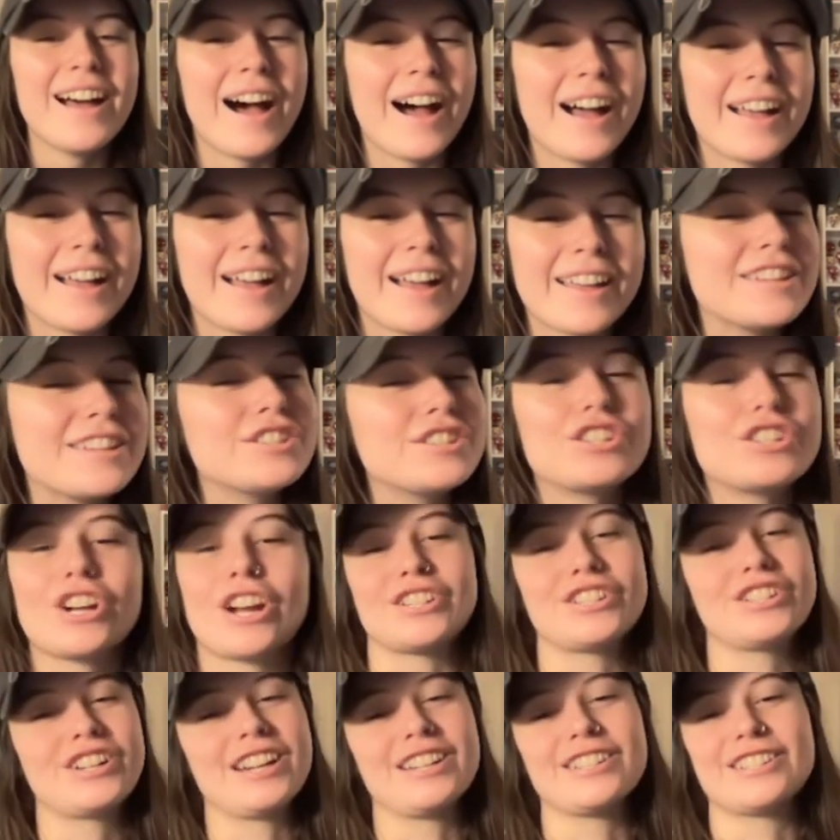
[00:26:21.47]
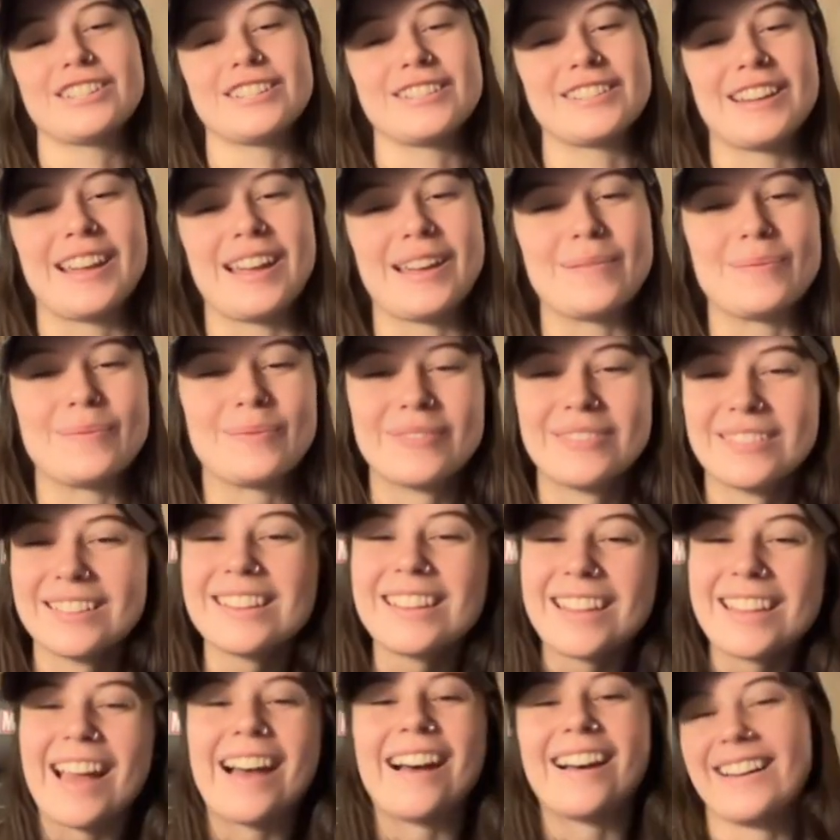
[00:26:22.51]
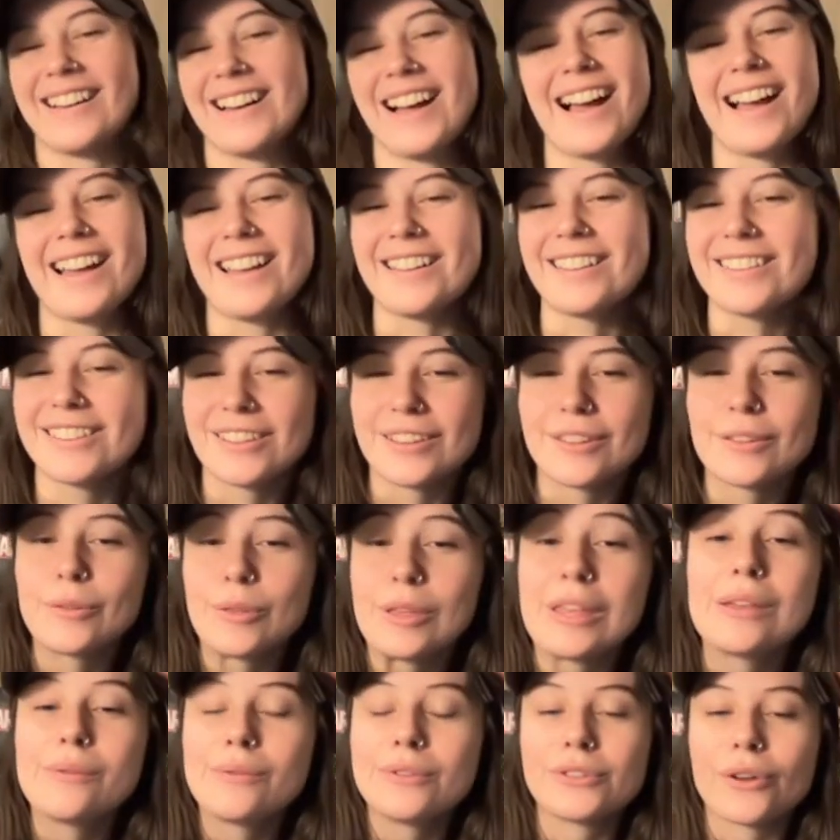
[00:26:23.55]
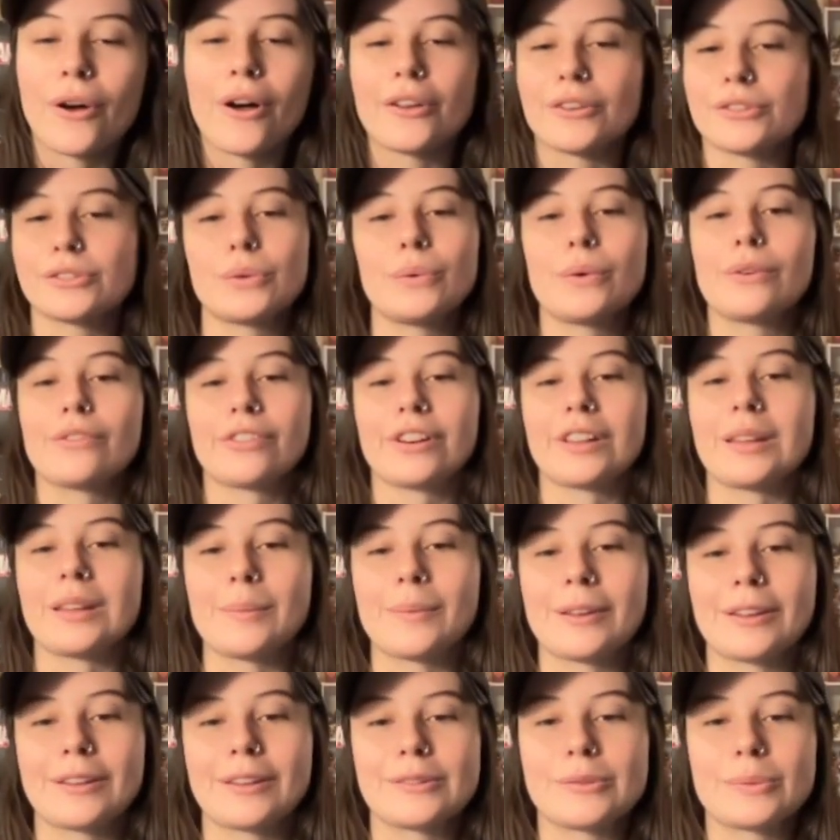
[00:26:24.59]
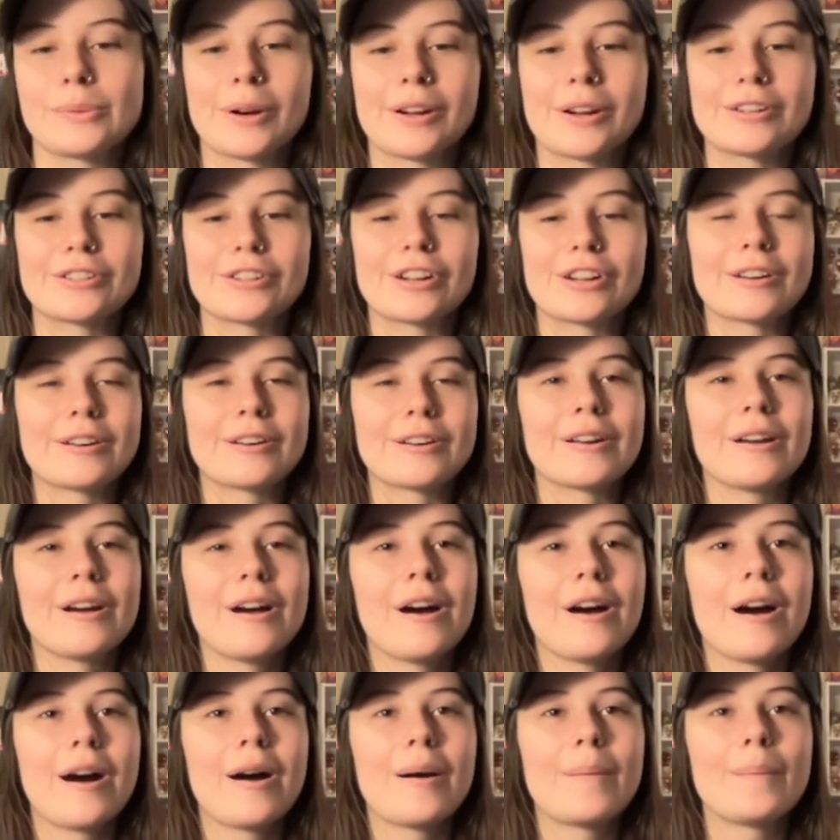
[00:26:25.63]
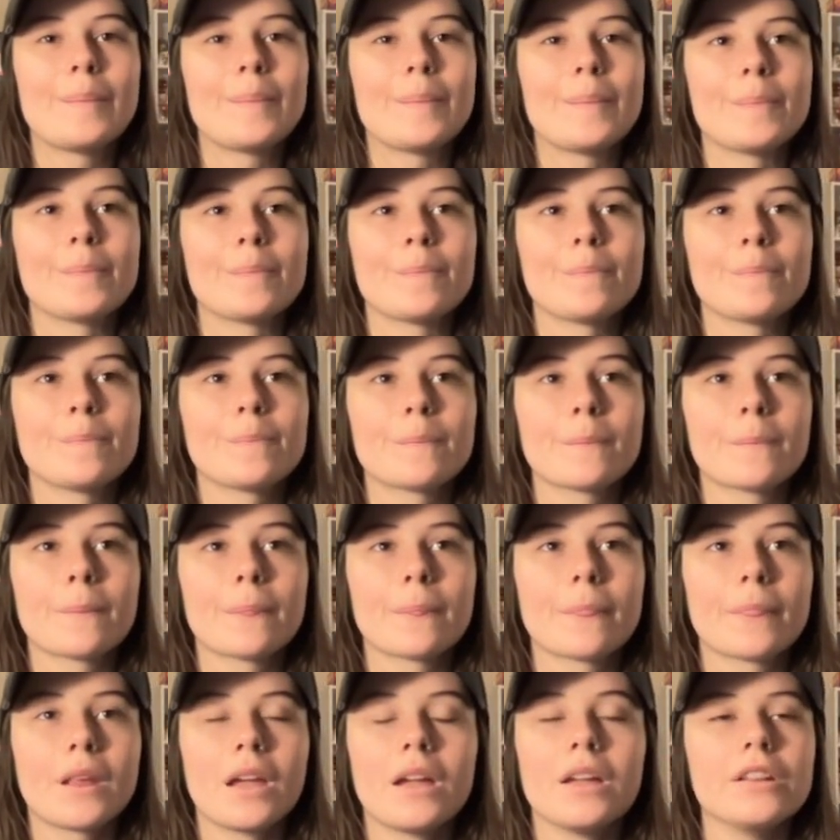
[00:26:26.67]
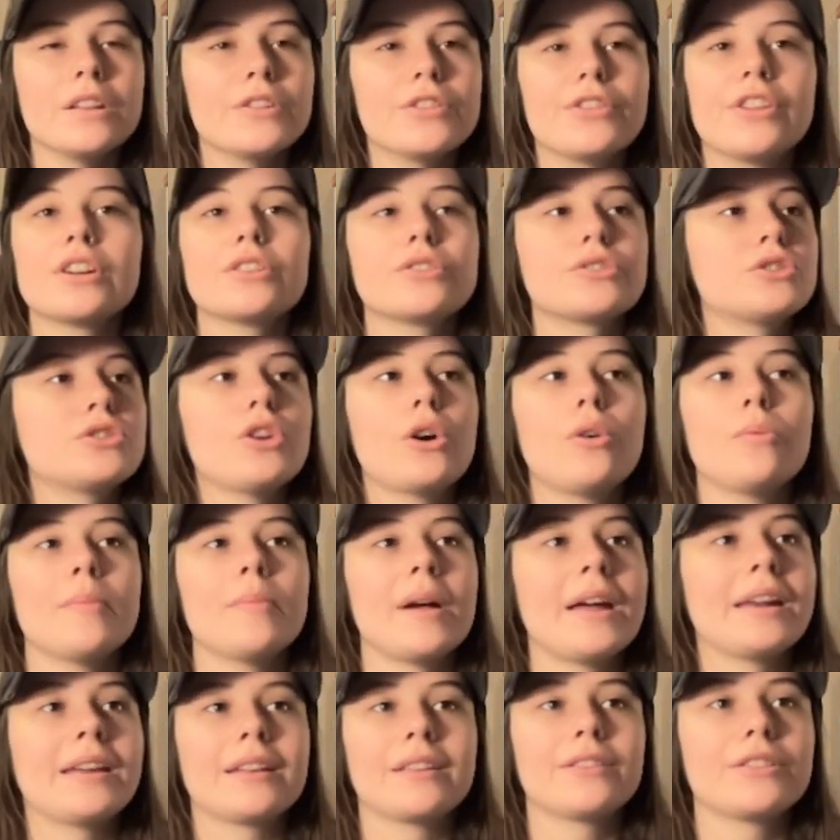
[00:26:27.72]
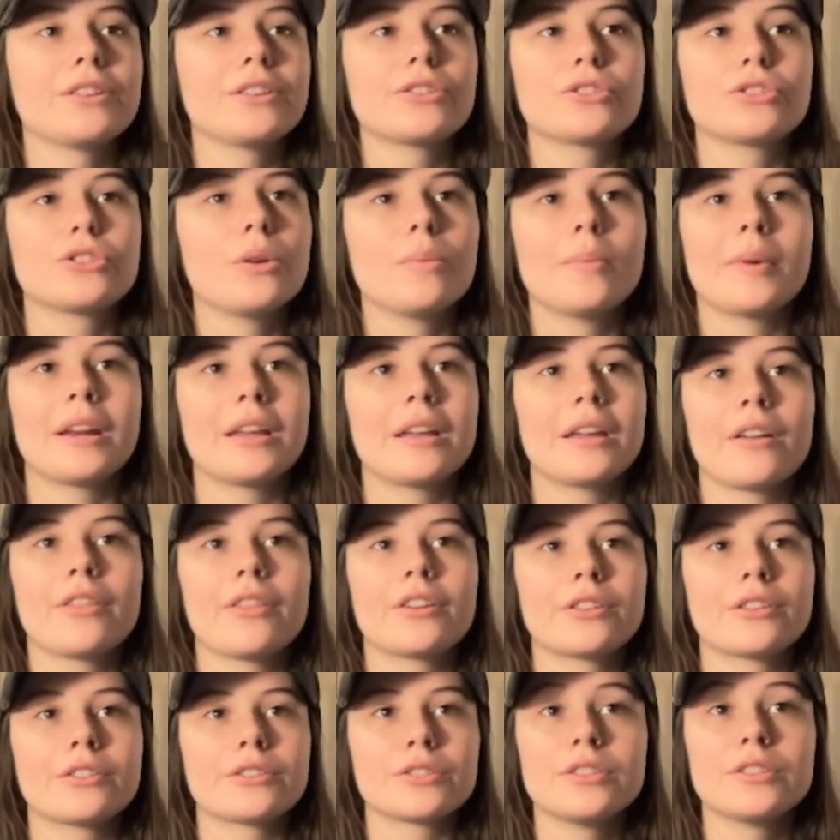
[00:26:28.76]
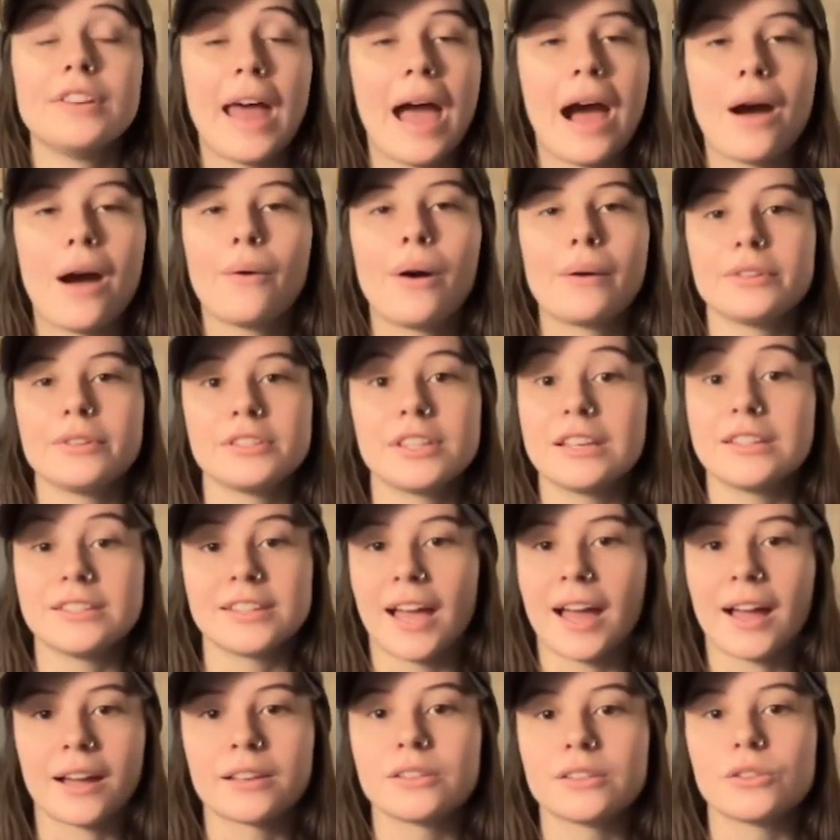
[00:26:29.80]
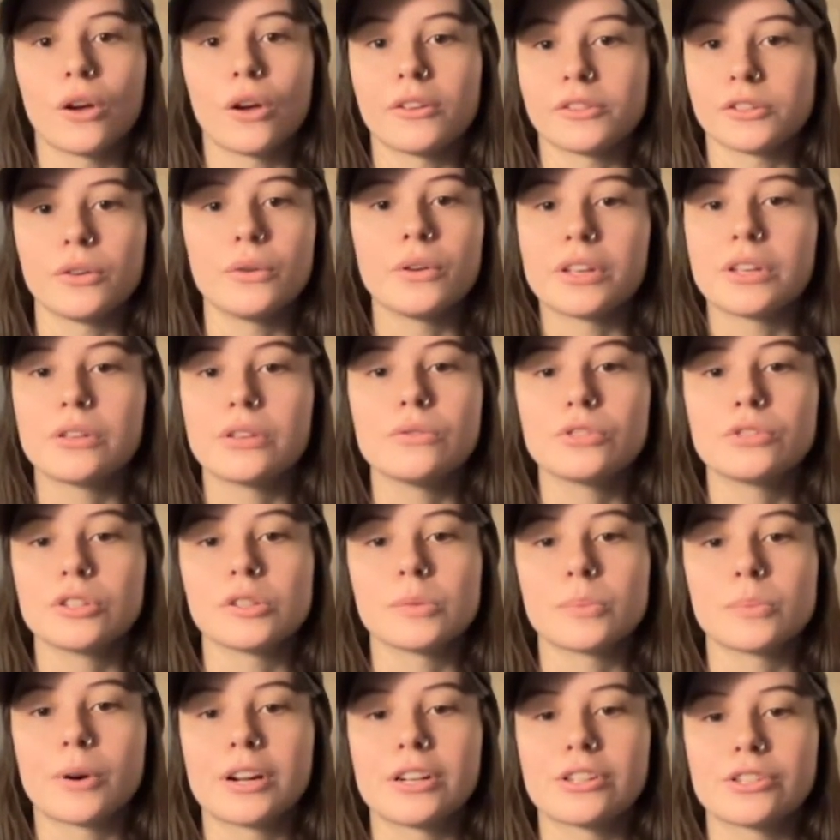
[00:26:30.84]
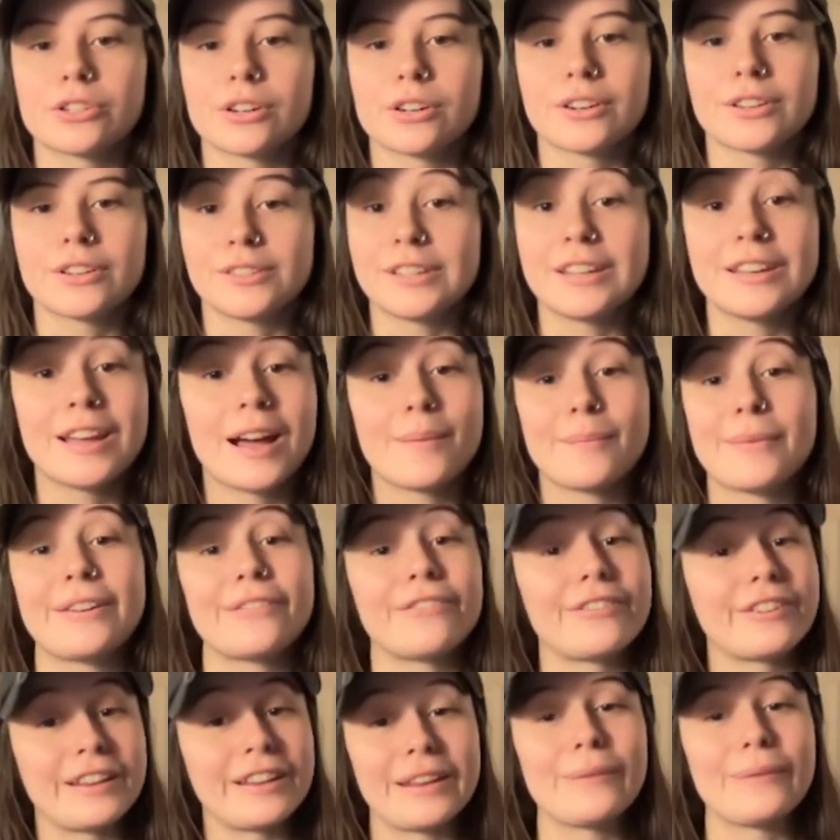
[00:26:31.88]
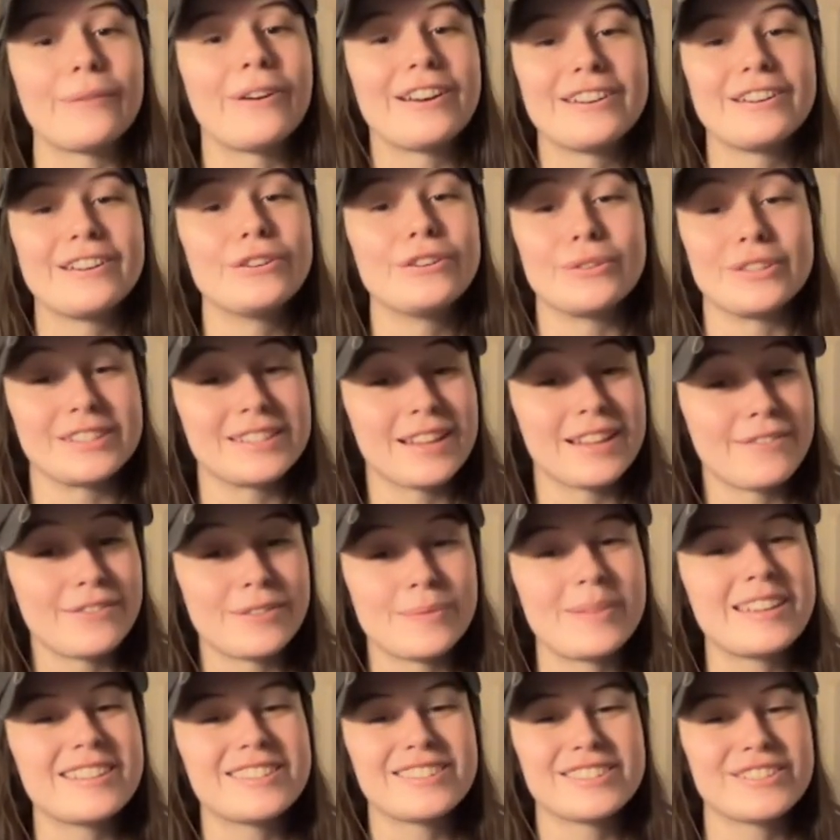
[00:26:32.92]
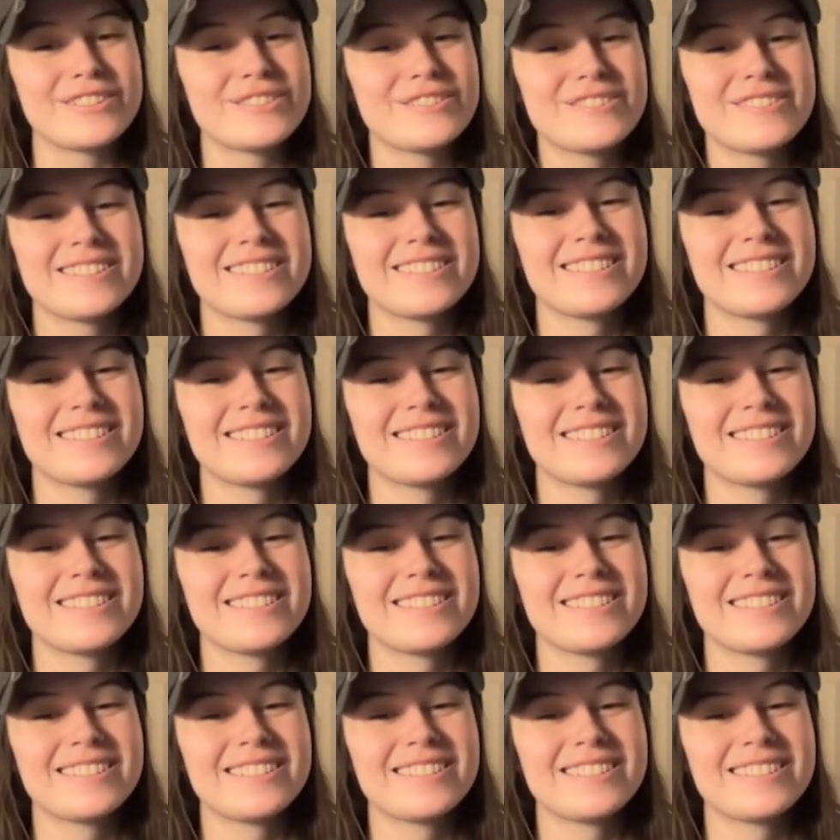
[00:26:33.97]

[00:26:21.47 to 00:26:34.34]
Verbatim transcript: He just changed his name. Yeah, I he, he, was also a really big inspiration. Um, it, there's so many. There's so many others. Now I would say Zach is also a huge inspiration because he got me really wanting to do a seven piece suit.